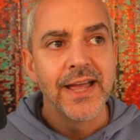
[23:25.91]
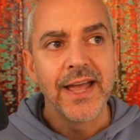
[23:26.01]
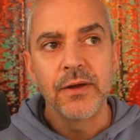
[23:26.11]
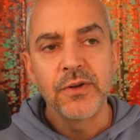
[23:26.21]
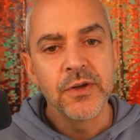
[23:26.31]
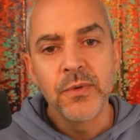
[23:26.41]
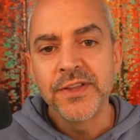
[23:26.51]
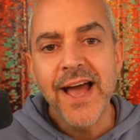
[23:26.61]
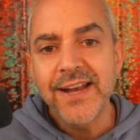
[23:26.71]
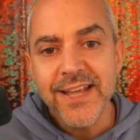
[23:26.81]
And you will
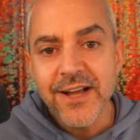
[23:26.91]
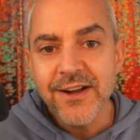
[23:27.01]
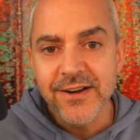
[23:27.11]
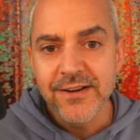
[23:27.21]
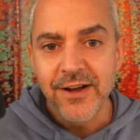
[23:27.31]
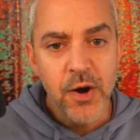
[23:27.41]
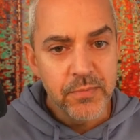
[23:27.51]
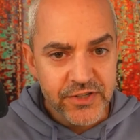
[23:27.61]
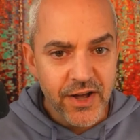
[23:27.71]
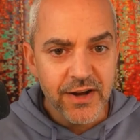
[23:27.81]
not hear
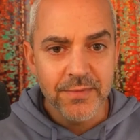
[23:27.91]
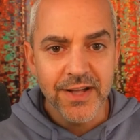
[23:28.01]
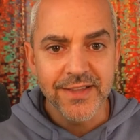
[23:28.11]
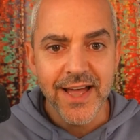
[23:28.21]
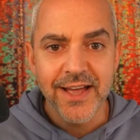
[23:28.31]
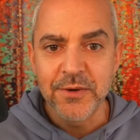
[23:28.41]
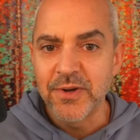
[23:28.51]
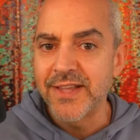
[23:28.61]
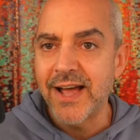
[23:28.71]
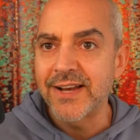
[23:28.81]
Oprah talk about that. You
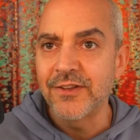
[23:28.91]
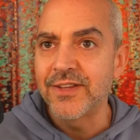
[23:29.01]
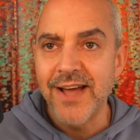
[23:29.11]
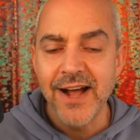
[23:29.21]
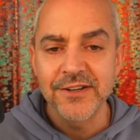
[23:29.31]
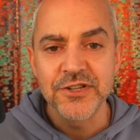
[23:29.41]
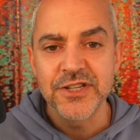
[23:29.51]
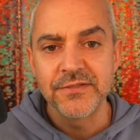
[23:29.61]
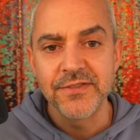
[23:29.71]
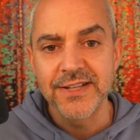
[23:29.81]
will not hear the doctors
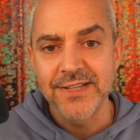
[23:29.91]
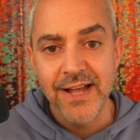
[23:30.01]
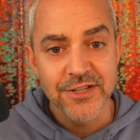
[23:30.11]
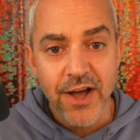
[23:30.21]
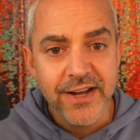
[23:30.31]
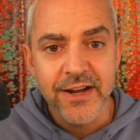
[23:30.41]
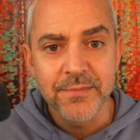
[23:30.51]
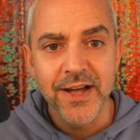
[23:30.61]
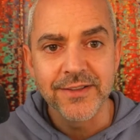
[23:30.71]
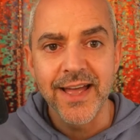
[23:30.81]
she invites on talking
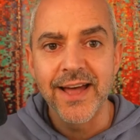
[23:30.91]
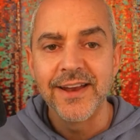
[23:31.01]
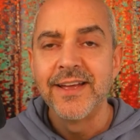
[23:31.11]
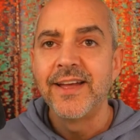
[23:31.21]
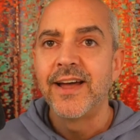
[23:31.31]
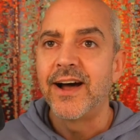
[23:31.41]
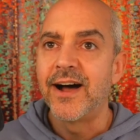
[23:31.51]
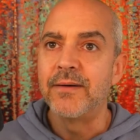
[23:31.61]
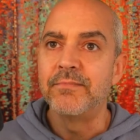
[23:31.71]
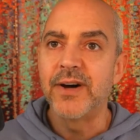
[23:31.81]
about that.
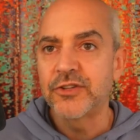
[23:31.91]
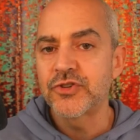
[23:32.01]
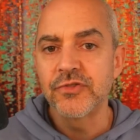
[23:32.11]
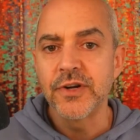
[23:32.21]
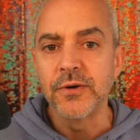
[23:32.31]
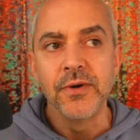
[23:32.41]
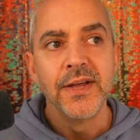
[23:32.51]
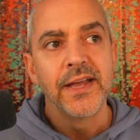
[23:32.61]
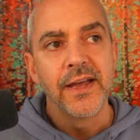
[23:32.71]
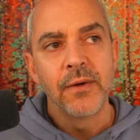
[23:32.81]
But it's true.
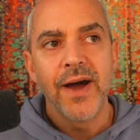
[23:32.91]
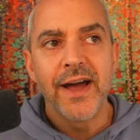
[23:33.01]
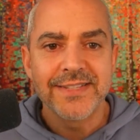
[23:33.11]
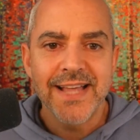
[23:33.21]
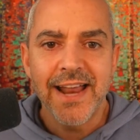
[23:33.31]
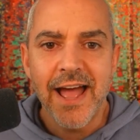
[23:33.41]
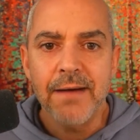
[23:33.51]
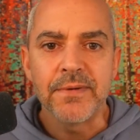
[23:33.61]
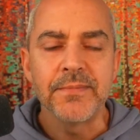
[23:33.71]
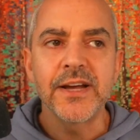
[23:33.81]
And why does that
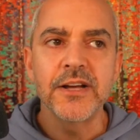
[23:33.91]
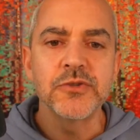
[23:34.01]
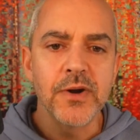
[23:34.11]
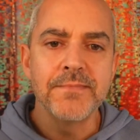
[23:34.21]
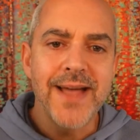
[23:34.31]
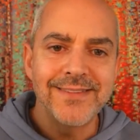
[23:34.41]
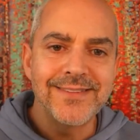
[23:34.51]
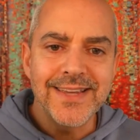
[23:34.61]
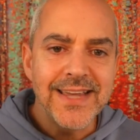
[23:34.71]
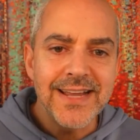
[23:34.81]
happen? Because we're meant
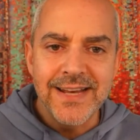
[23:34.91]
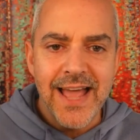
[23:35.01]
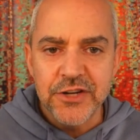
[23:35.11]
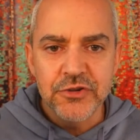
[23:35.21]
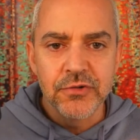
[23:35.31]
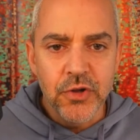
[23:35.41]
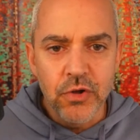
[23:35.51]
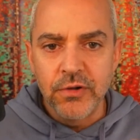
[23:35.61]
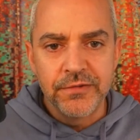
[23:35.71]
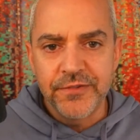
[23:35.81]
to eat natural
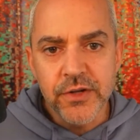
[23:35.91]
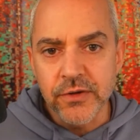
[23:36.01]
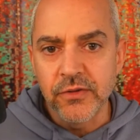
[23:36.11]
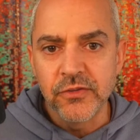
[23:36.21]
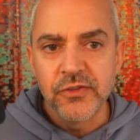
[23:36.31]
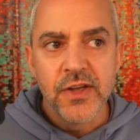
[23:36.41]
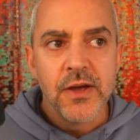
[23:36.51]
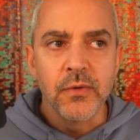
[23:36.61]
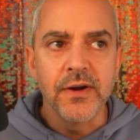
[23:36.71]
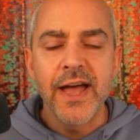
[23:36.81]
whole foods.
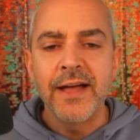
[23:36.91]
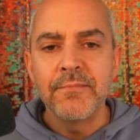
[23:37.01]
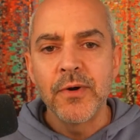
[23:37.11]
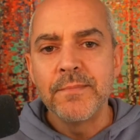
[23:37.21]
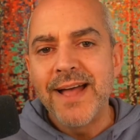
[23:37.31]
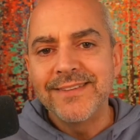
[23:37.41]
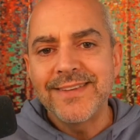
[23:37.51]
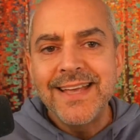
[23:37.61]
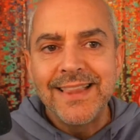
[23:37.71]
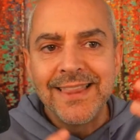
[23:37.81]
We're meant to
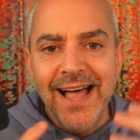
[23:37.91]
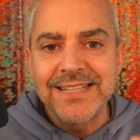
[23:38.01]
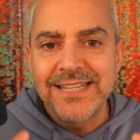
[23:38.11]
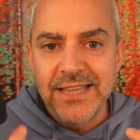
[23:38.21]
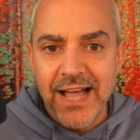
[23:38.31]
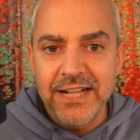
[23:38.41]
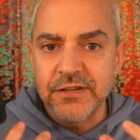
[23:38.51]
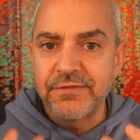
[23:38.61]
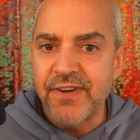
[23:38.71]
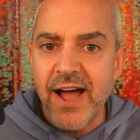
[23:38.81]
eat lots and lots
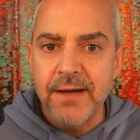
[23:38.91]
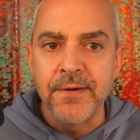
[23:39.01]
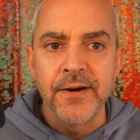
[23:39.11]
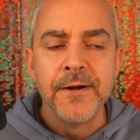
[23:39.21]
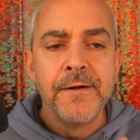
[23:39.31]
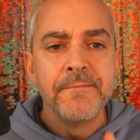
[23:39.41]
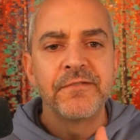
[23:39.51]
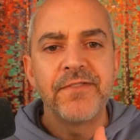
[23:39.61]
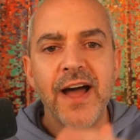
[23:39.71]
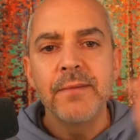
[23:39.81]
of fiber.
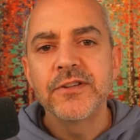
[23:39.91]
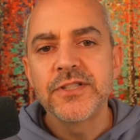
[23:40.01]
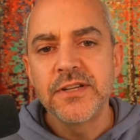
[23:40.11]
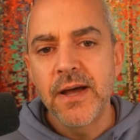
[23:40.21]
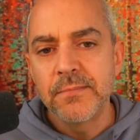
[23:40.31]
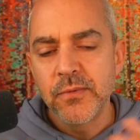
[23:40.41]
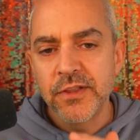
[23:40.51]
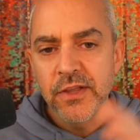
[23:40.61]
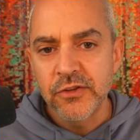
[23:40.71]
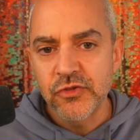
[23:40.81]
Fiber is the number
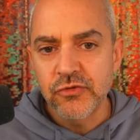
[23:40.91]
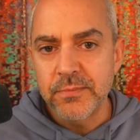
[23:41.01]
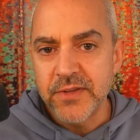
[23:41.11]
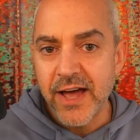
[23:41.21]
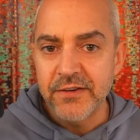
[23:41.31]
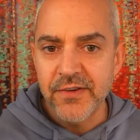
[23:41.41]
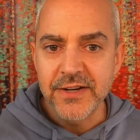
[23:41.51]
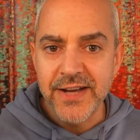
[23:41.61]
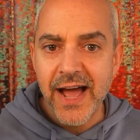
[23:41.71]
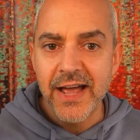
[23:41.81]
one thing stripped out of our
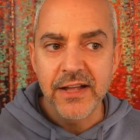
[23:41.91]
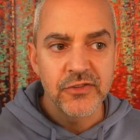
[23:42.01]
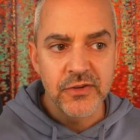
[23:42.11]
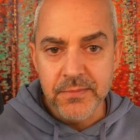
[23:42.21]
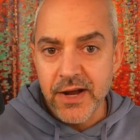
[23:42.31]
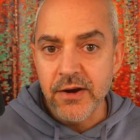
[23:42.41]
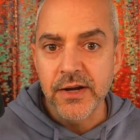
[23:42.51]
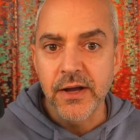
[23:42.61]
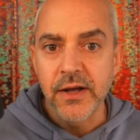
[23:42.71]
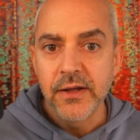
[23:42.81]
diets in
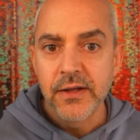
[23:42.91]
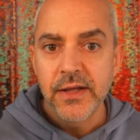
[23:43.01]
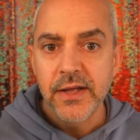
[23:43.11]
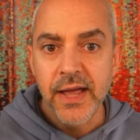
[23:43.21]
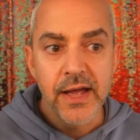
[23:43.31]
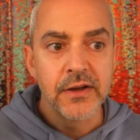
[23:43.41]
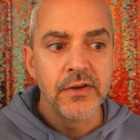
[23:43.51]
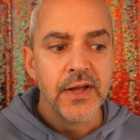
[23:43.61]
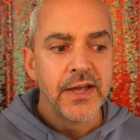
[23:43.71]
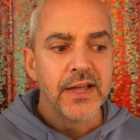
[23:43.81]
America. And
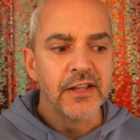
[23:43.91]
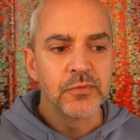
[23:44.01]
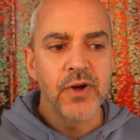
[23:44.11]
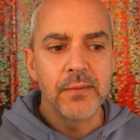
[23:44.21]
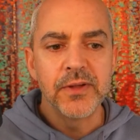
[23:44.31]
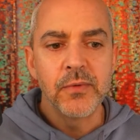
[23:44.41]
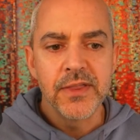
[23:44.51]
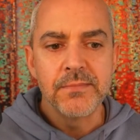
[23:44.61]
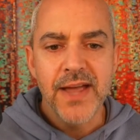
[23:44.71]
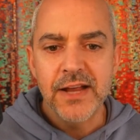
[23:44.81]
it's probably one
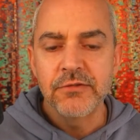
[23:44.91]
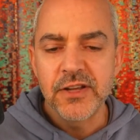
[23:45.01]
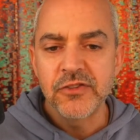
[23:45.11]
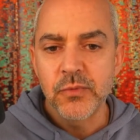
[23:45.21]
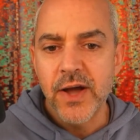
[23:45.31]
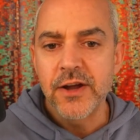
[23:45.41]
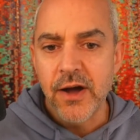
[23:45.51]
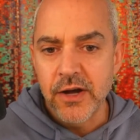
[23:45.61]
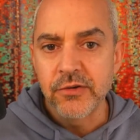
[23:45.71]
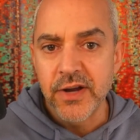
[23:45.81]
of the main reasons why you're
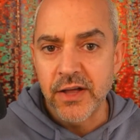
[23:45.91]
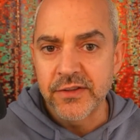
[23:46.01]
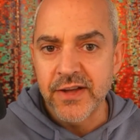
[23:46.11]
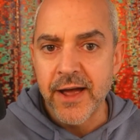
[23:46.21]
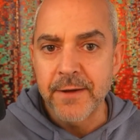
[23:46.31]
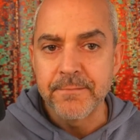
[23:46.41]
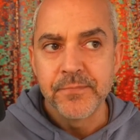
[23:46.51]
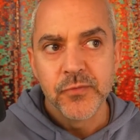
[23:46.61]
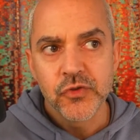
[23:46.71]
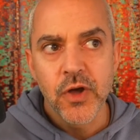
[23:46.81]
hungry all the time.
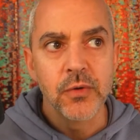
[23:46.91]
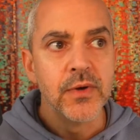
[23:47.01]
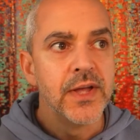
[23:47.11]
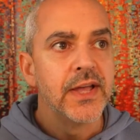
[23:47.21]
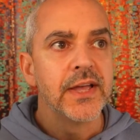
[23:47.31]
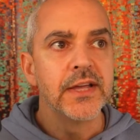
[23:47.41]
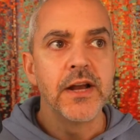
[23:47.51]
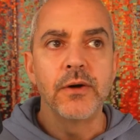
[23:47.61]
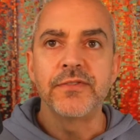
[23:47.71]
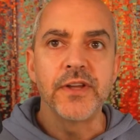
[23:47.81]
So, you
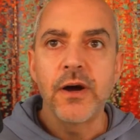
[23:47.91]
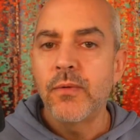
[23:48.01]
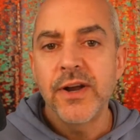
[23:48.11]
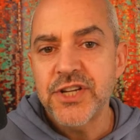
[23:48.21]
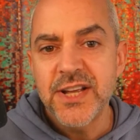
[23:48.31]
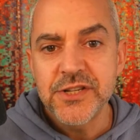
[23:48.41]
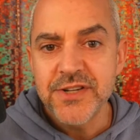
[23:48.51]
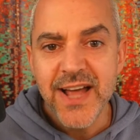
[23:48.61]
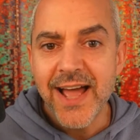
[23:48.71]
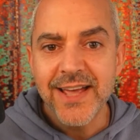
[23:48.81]
know, if you don't want to change your
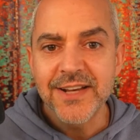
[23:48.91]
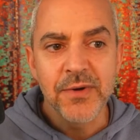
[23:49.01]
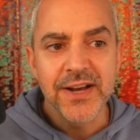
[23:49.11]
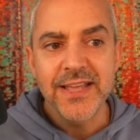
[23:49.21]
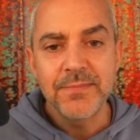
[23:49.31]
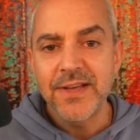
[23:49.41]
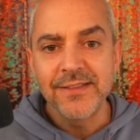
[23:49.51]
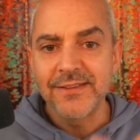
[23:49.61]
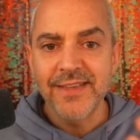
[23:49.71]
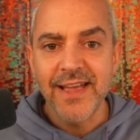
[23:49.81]
diet and you want to keep
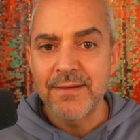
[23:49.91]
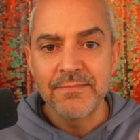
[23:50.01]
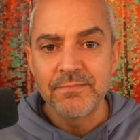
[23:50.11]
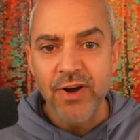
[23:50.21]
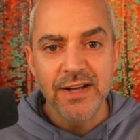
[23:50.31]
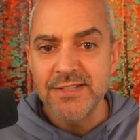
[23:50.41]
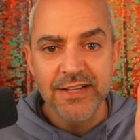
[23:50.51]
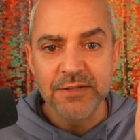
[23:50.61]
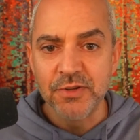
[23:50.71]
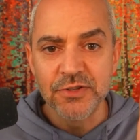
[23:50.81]
eating the same
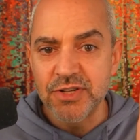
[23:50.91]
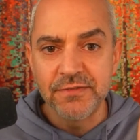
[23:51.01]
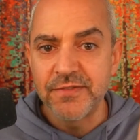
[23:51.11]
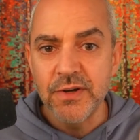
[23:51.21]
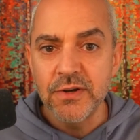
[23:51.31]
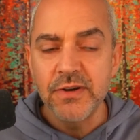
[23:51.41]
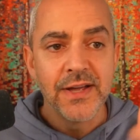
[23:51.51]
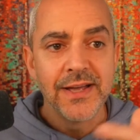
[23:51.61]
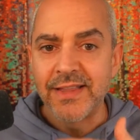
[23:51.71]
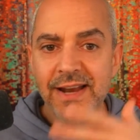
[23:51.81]
processed bullshit food,
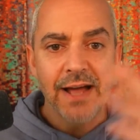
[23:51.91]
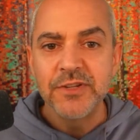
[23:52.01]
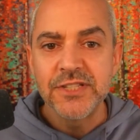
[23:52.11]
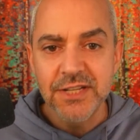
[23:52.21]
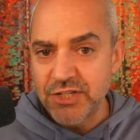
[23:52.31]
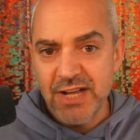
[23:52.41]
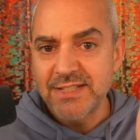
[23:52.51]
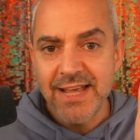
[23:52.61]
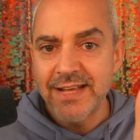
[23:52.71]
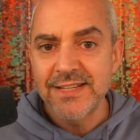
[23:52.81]
then I would
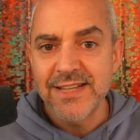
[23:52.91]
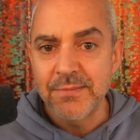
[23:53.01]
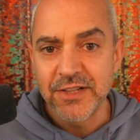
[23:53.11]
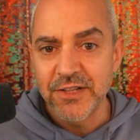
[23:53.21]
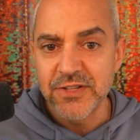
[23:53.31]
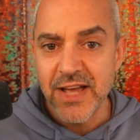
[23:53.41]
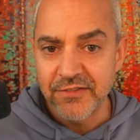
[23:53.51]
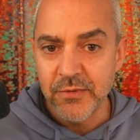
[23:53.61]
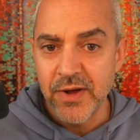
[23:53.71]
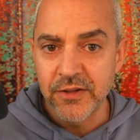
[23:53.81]
suggest taking semaglutide if
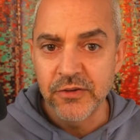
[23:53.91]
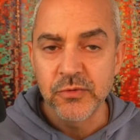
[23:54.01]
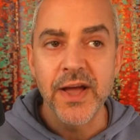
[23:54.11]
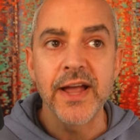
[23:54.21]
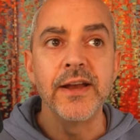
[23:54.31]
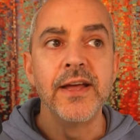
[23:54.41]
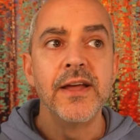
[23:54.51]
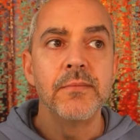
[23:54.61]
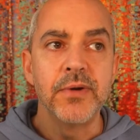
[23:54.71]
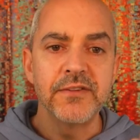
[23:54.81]
you want to lose weight.
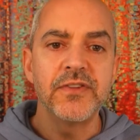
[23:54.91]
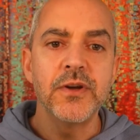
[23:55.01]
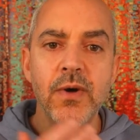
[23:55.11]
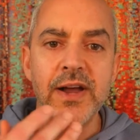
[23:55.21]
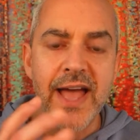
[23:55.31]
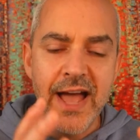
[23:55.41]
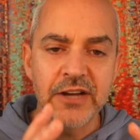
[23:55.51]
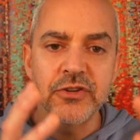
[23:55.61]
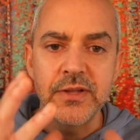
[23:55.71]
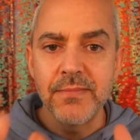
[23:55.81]
But if you want to
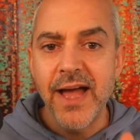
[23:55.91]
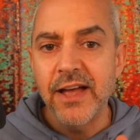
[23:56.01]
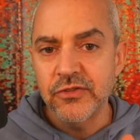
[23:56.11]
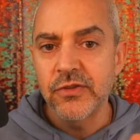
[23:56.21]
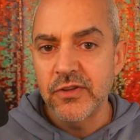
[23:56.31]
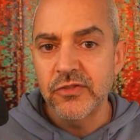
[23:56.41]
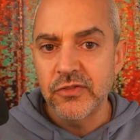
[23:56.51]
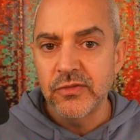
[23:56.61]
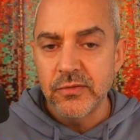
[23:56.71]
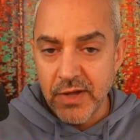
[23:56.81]
actually master
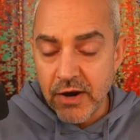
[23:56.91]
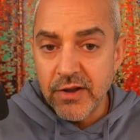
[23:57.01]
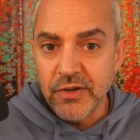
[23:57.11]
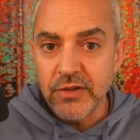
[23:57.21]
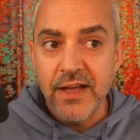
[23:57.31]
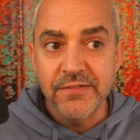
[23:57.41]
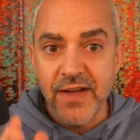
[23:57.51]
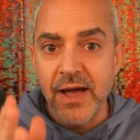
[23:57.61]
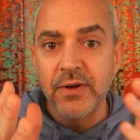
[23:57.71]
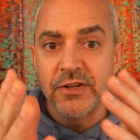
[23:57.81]
this area of your life,
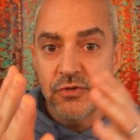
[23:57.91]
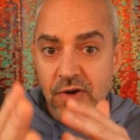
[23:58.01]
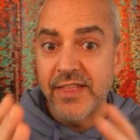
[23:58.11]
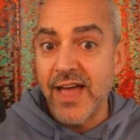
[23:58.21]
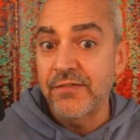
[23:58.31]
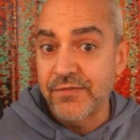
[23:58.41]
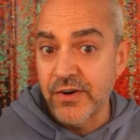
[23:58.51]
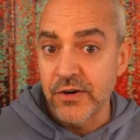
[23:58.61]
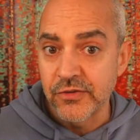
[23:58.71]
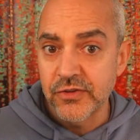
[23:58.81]
I would try that
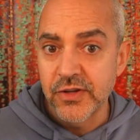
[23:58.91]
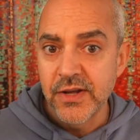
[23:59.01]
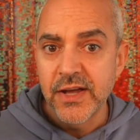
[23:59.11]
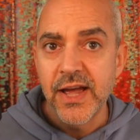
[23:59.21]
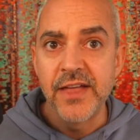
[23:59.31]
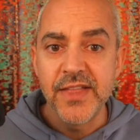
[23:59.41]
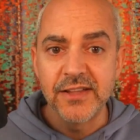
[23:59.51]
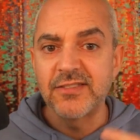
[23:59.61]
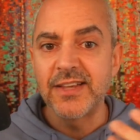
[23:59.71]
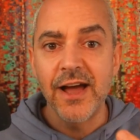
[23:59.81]
first and
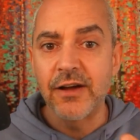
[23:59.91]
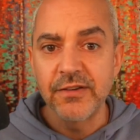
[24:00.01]
then see how you